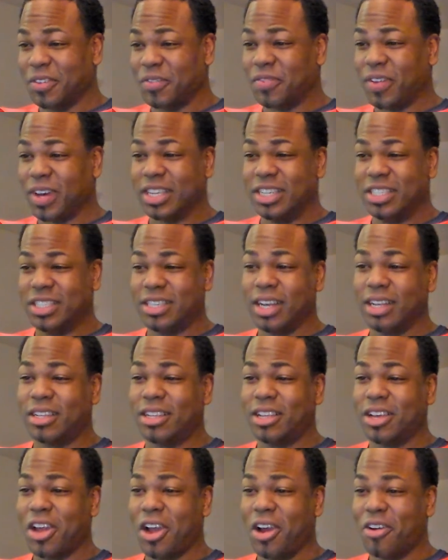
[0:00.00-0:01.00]
The fucking shut
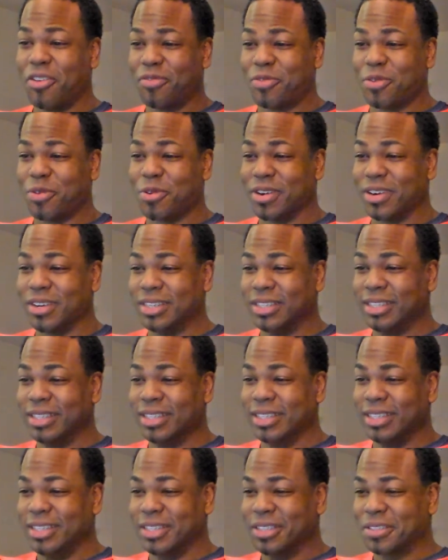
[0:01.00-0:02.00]
the door
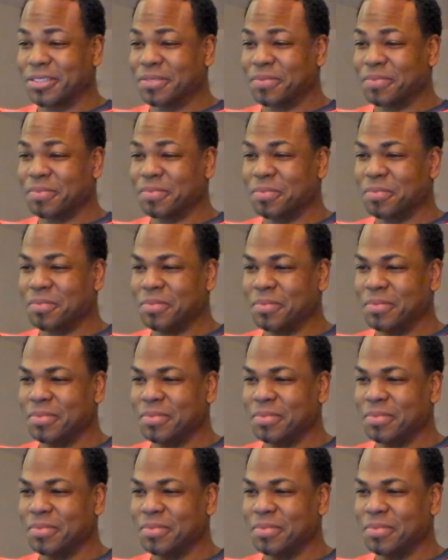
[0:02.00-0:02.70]
for? Right?